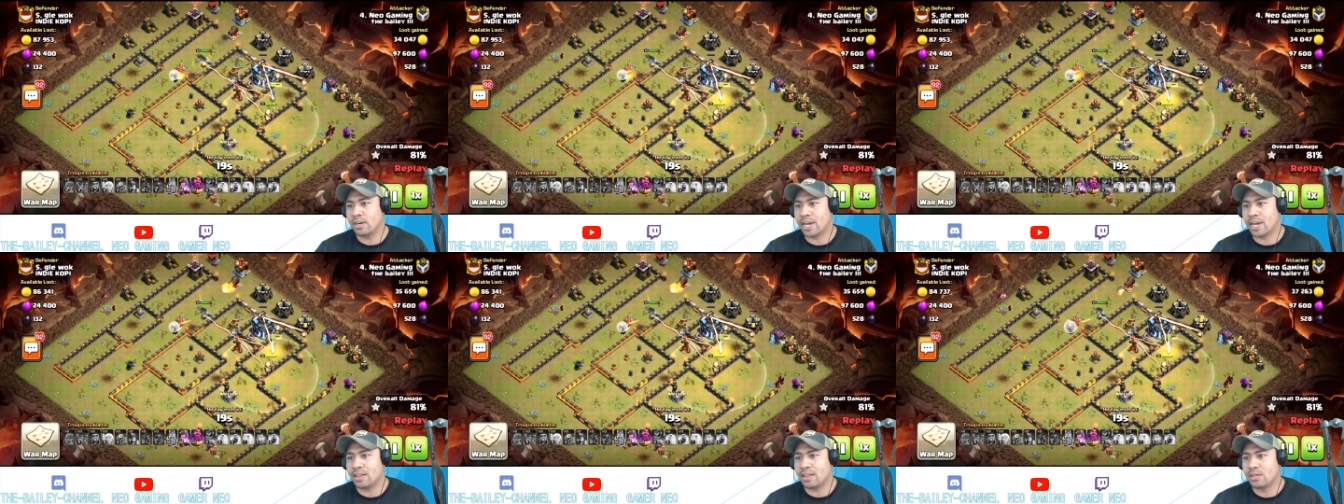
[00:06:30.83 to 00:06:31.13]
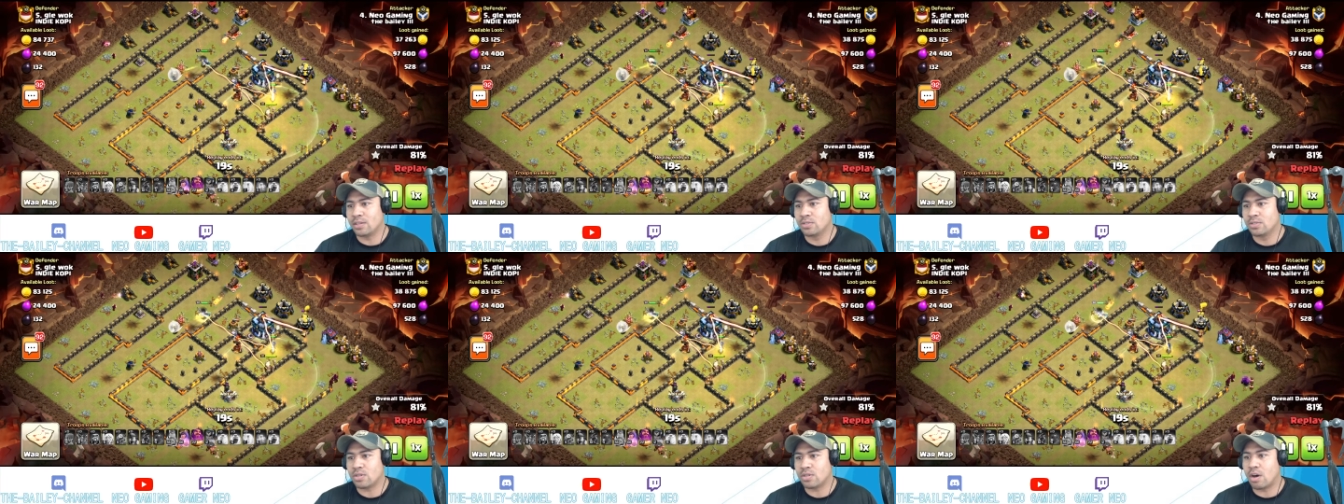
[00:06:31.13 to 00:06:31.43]
I
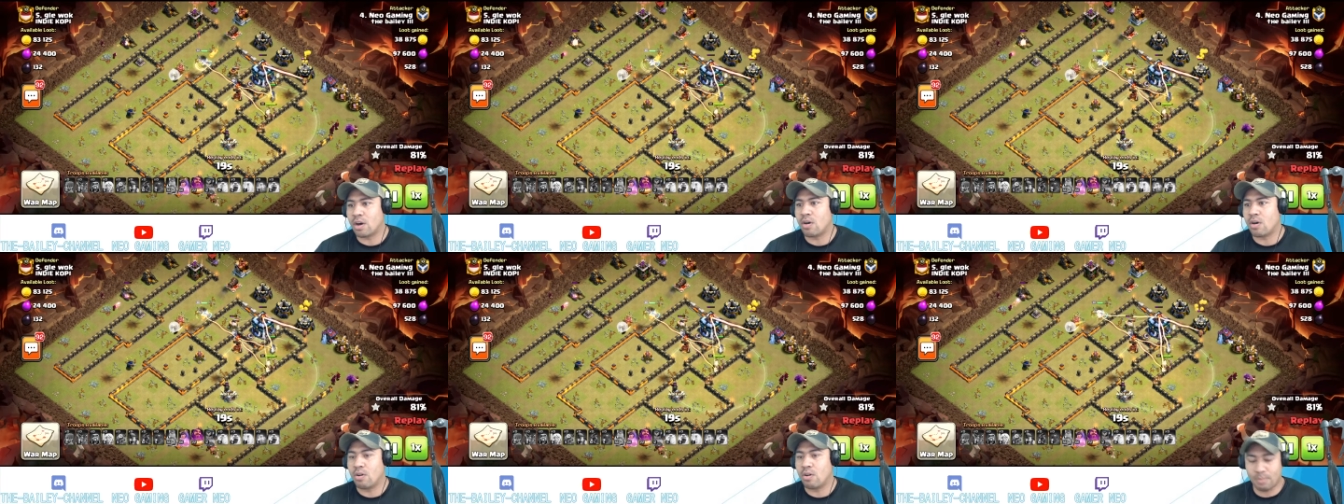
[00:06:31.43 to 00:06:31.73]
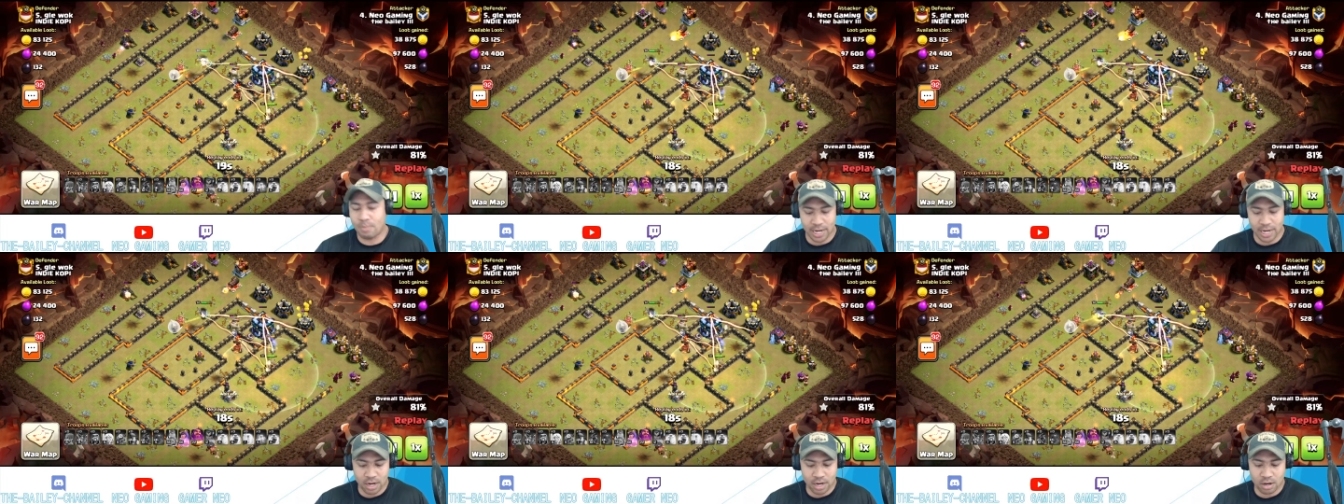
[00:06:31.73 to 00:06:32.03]
lose all
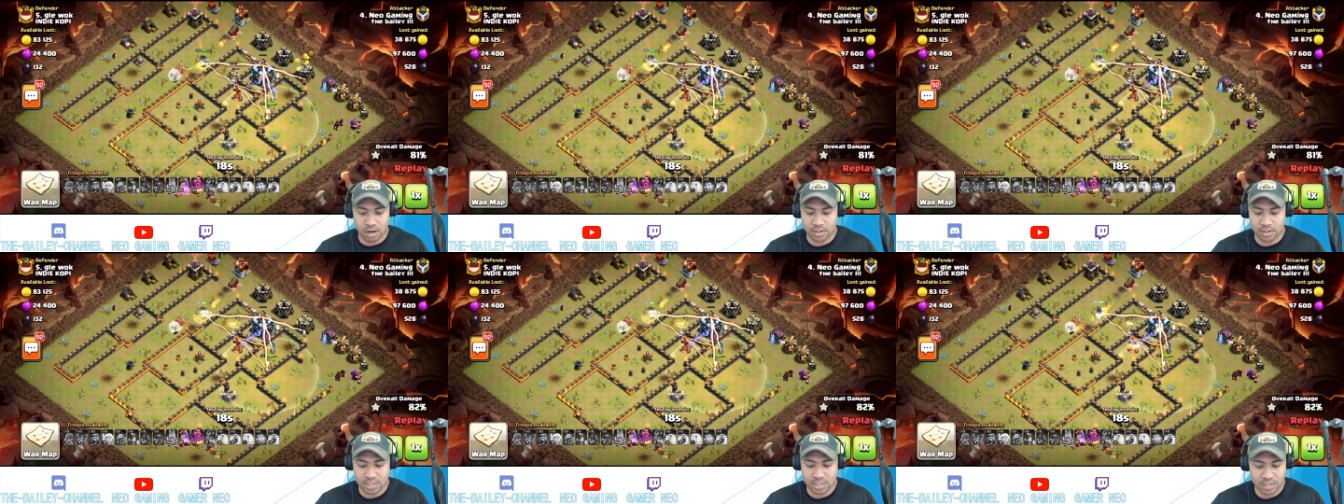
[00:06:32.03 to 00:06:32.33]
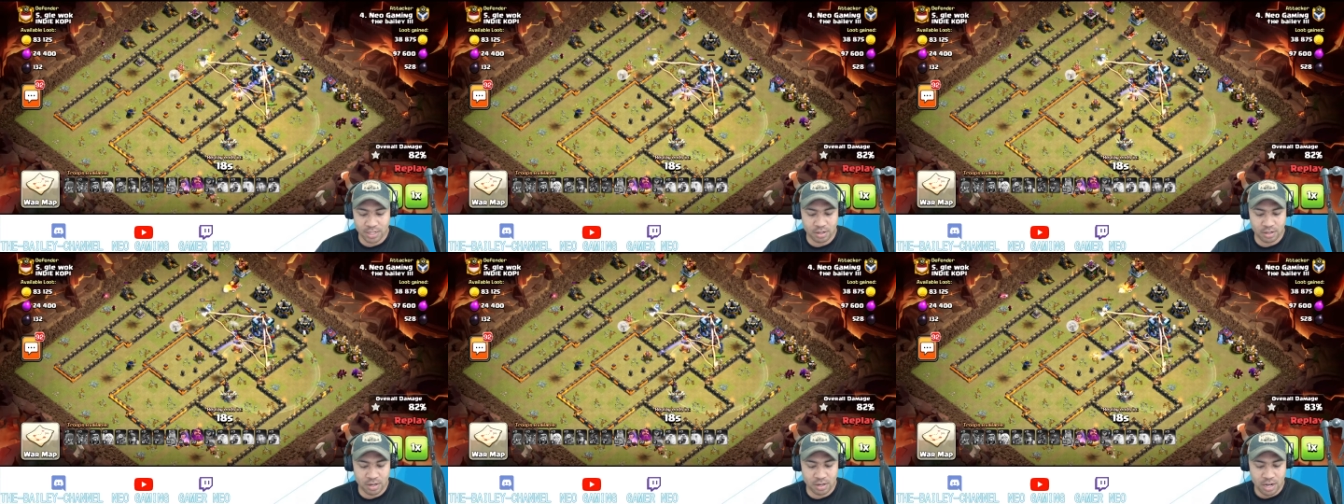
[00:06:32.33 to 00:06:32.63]
my hogs
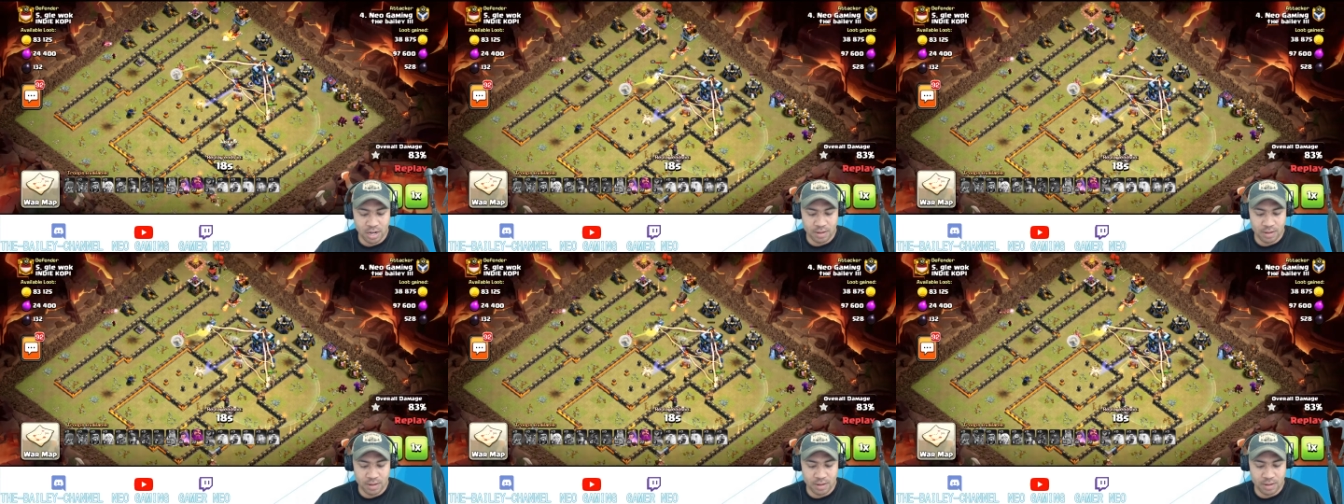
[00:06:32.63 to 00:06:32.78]
here.